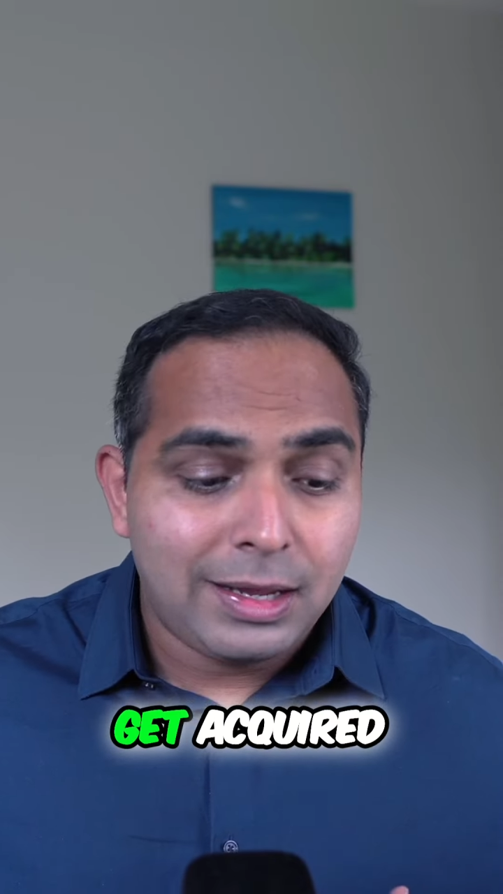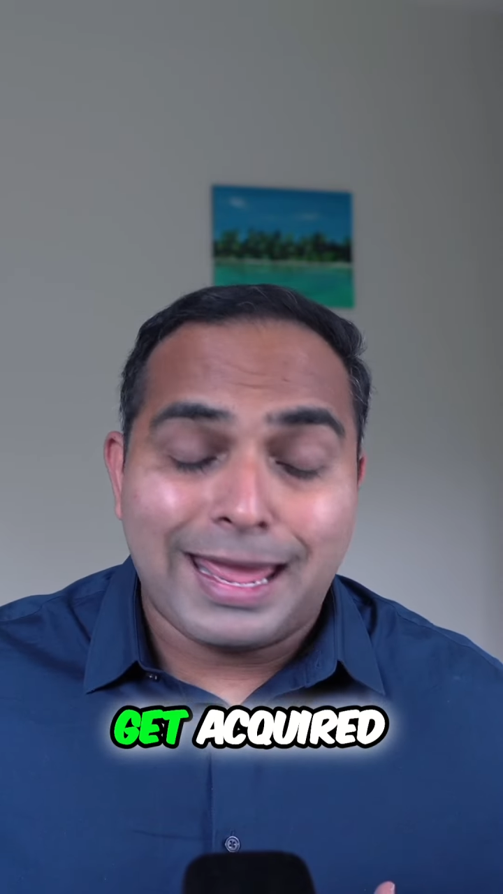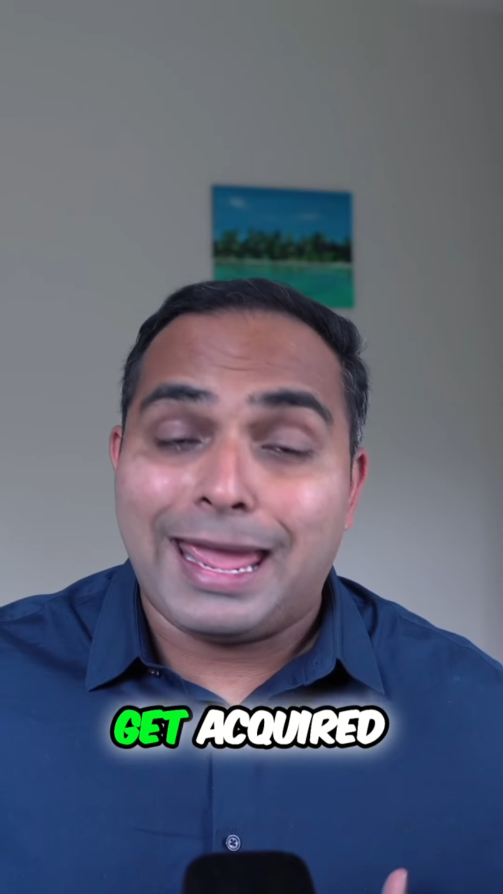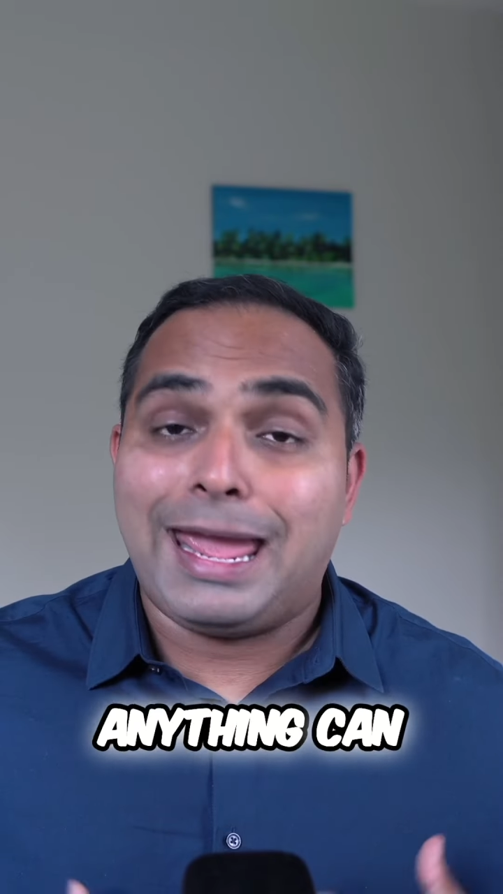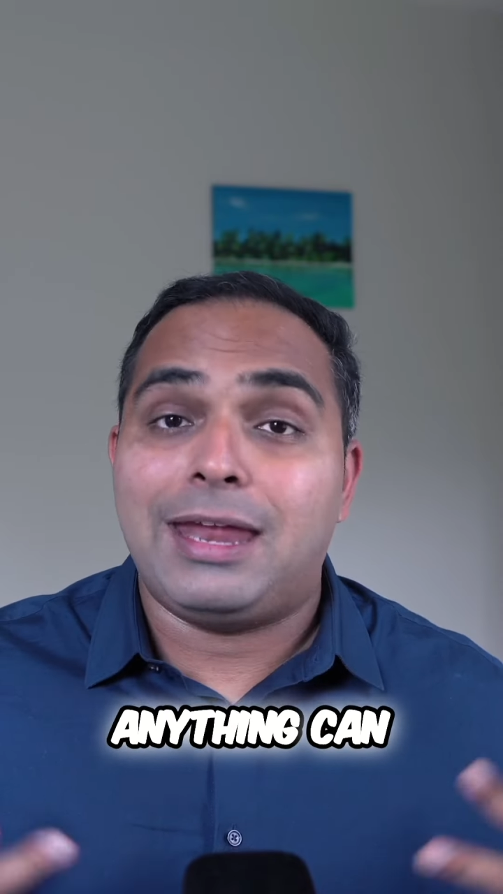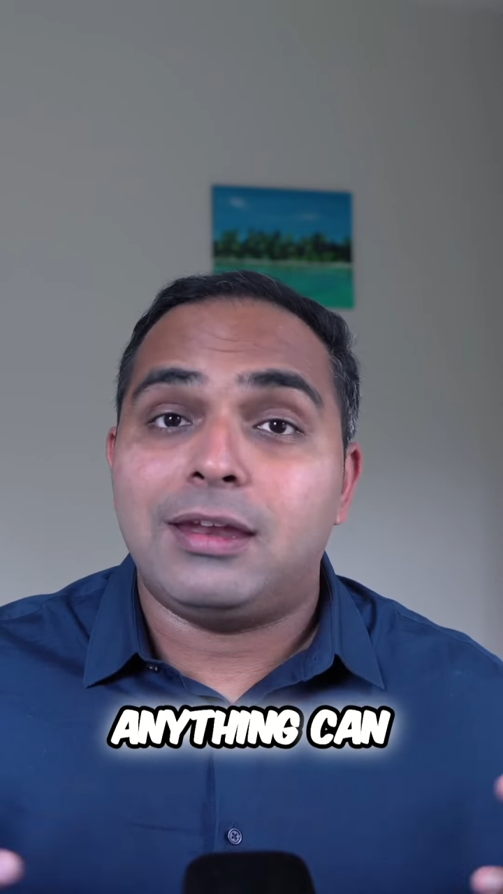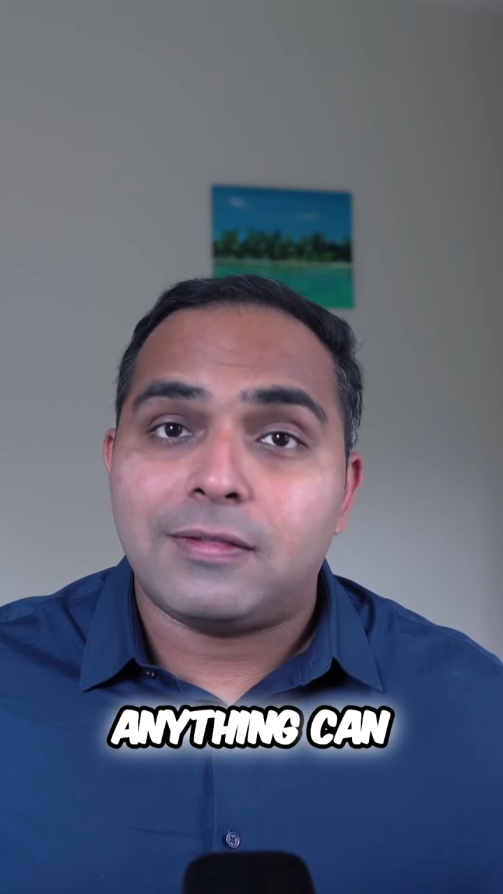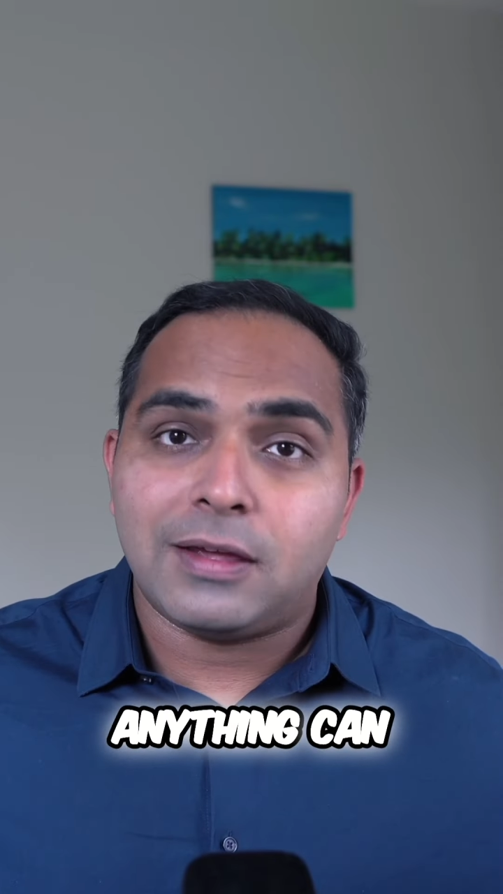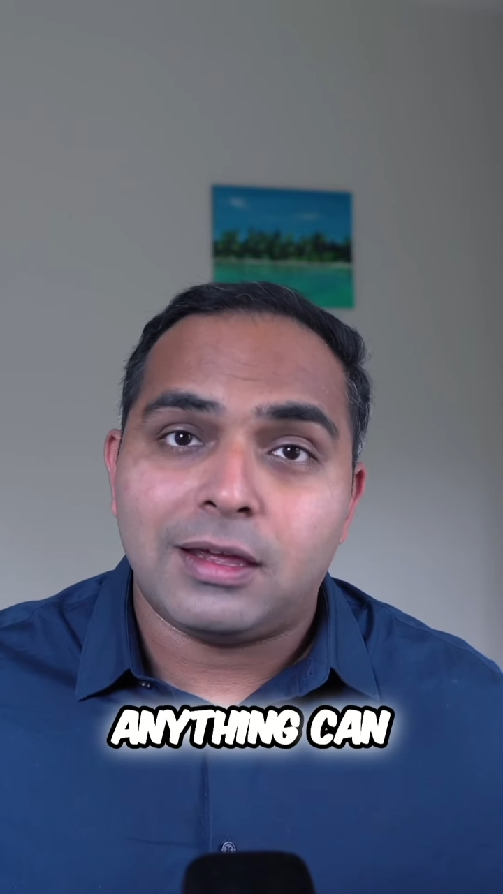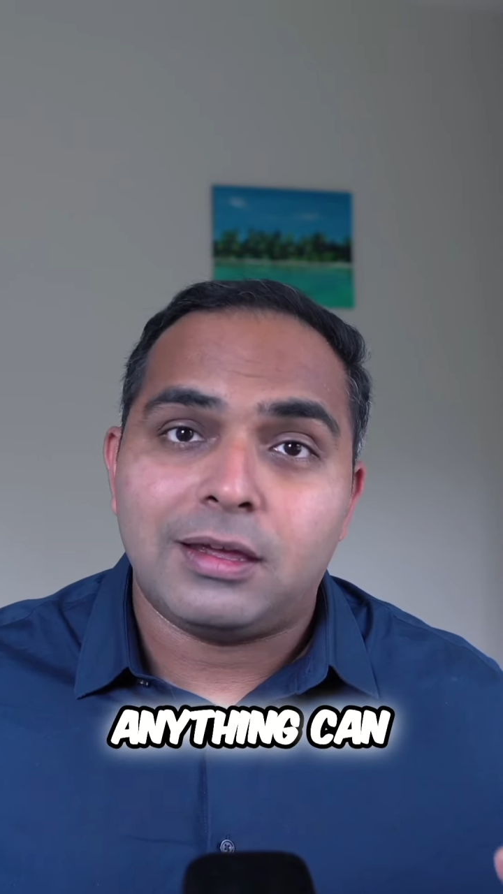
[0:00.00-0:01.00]

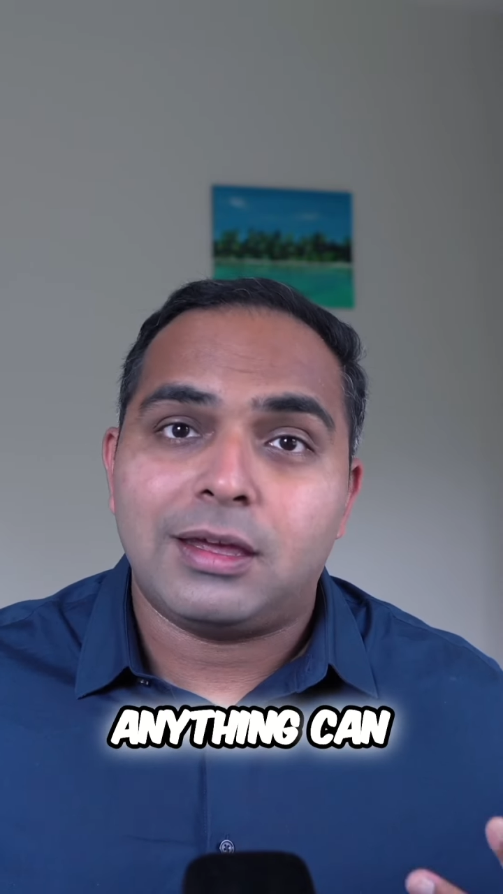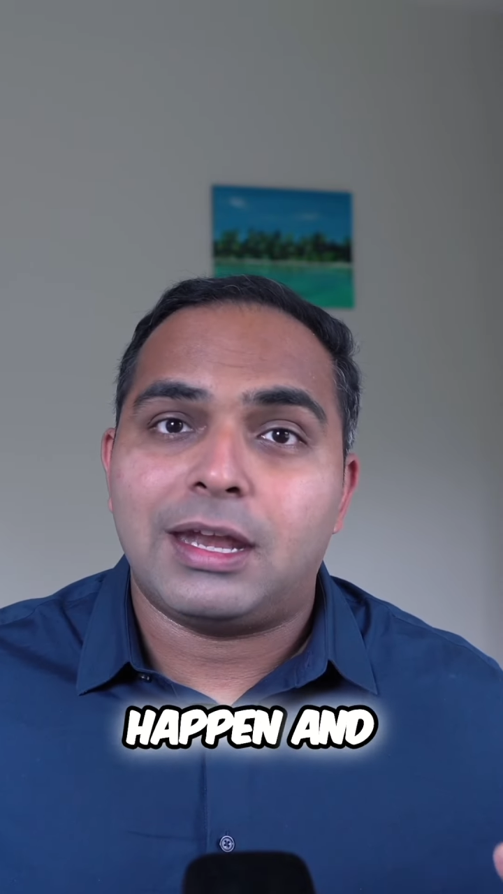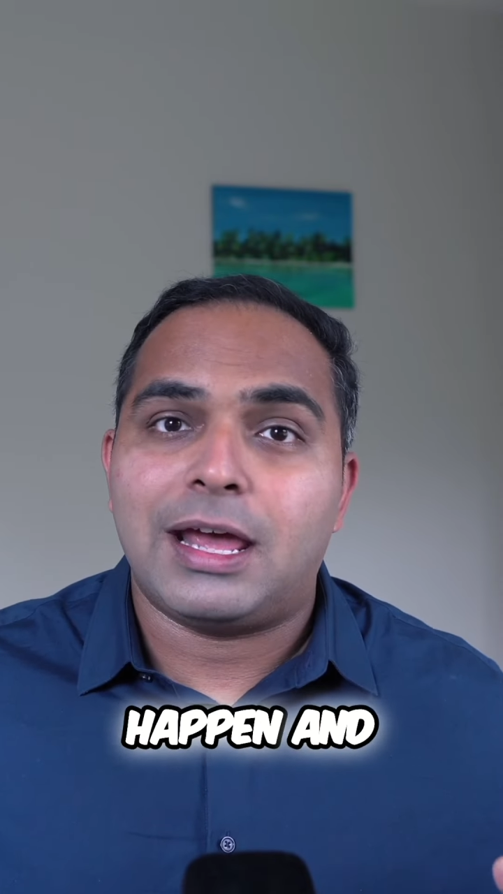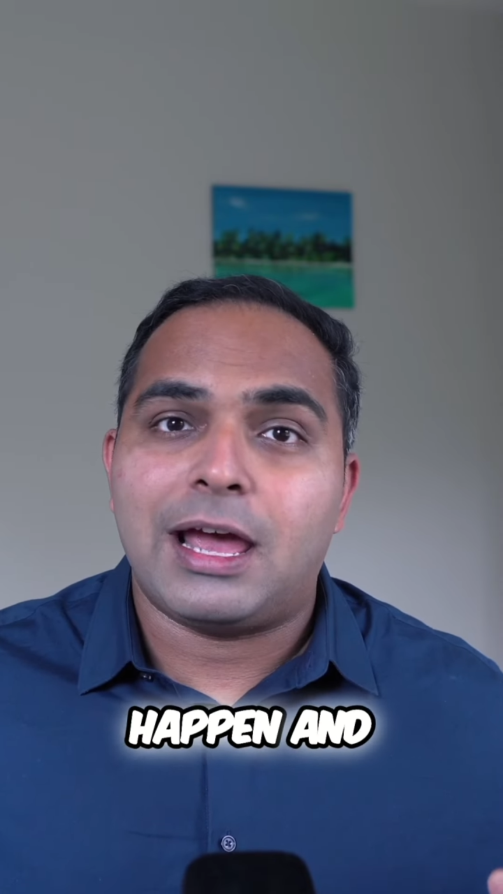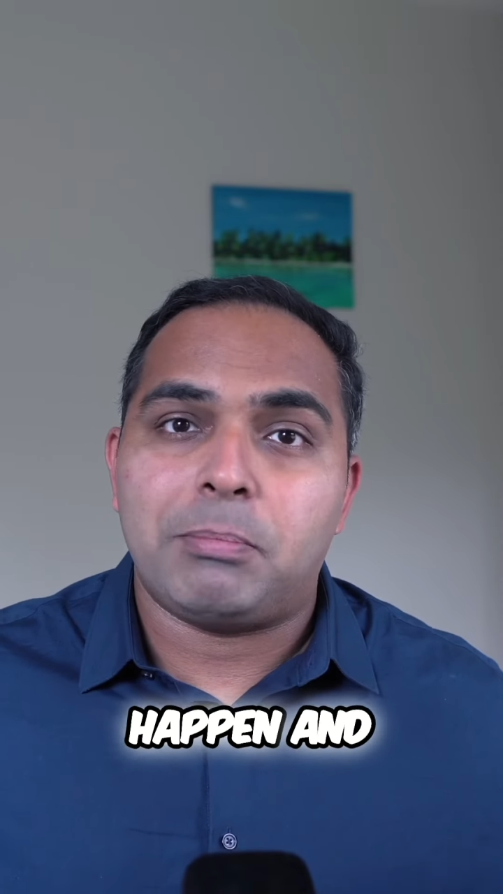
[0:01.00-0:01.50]
Anything can happen.